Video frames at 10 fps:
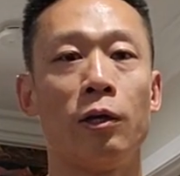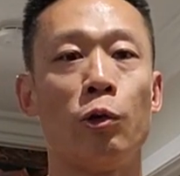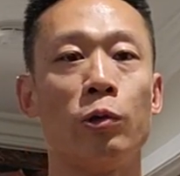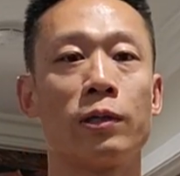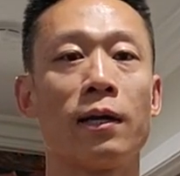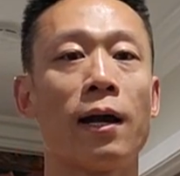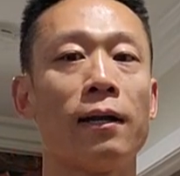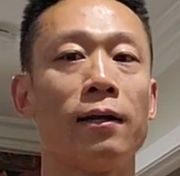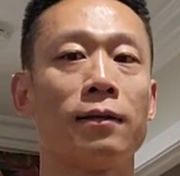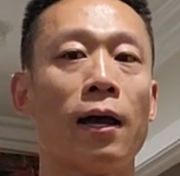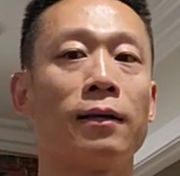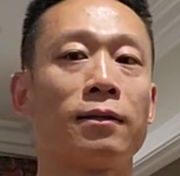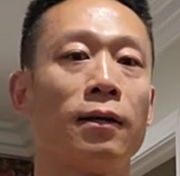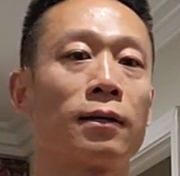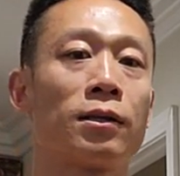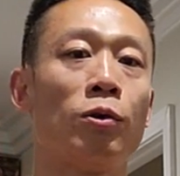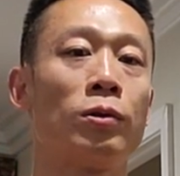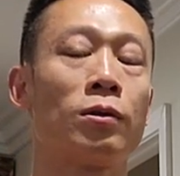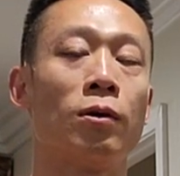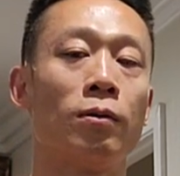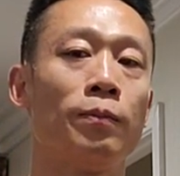use it as, as an excuse. So,